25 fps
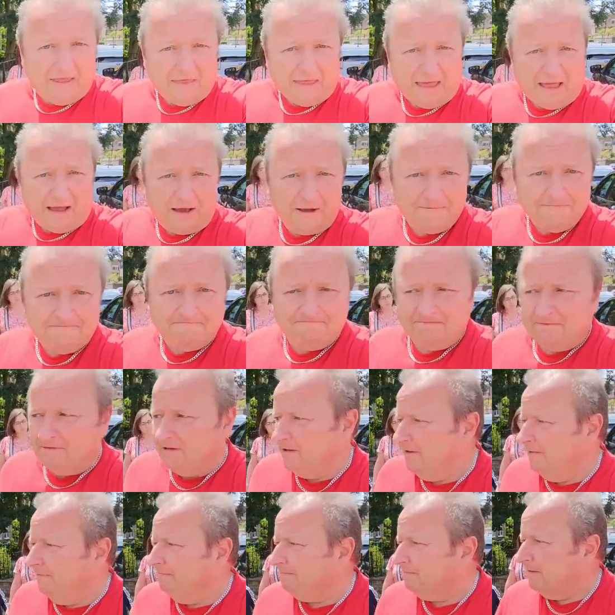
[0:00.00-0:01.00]
there.
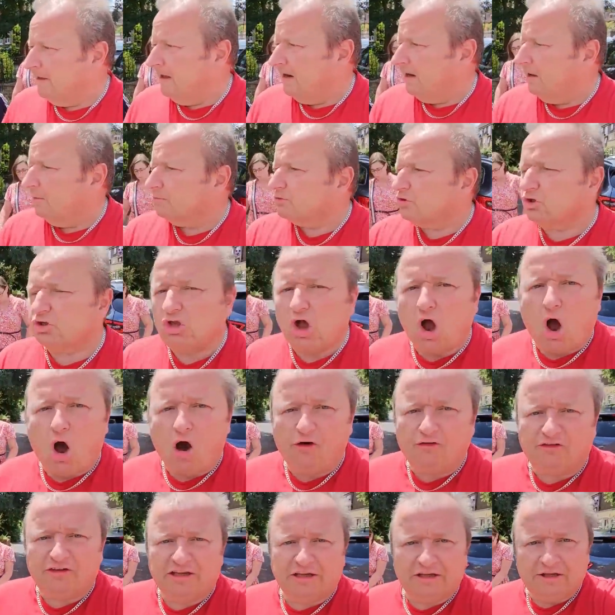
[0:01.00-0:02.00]
No, I'm
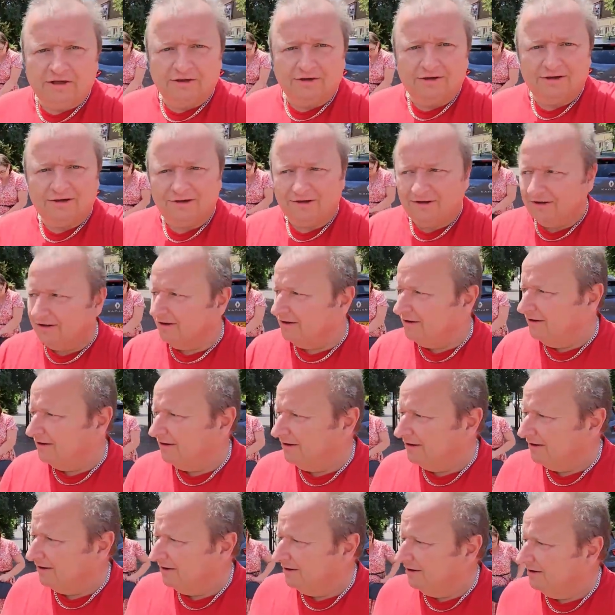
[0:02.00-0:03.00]
starving. It'll be
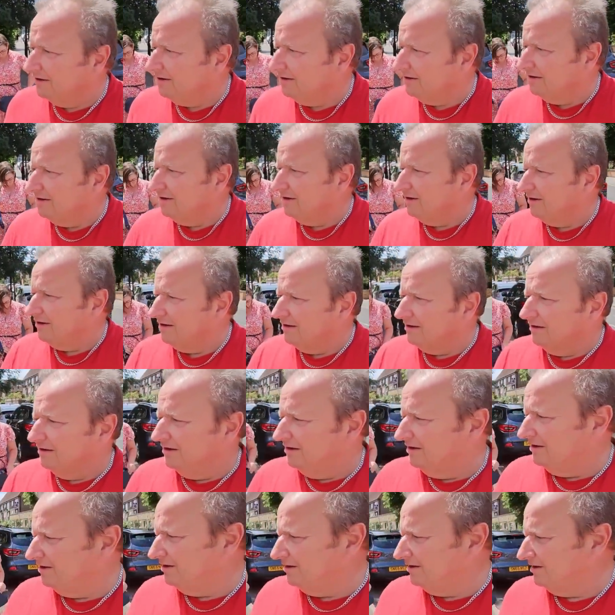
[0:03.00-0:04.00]
You always
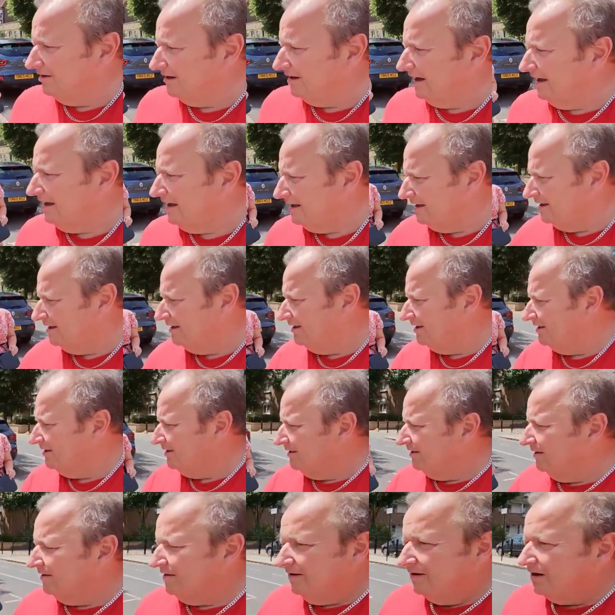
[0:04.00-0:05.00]
are. Hey? Eh? You
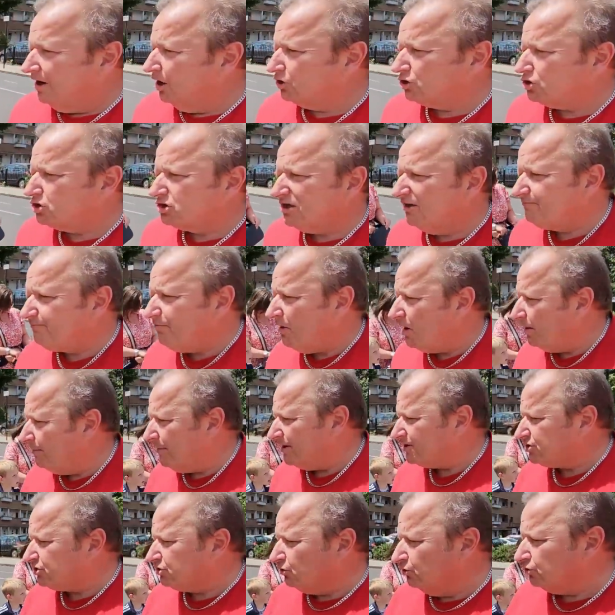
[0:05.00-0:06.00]
always I just love pie
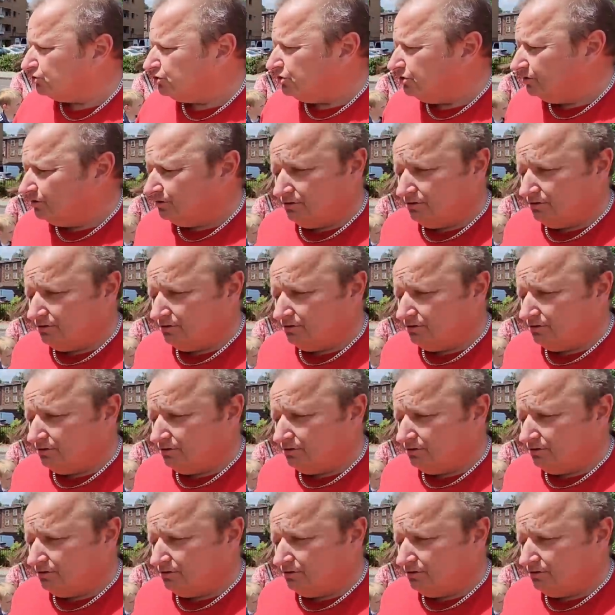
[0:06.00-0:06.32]
mash, George.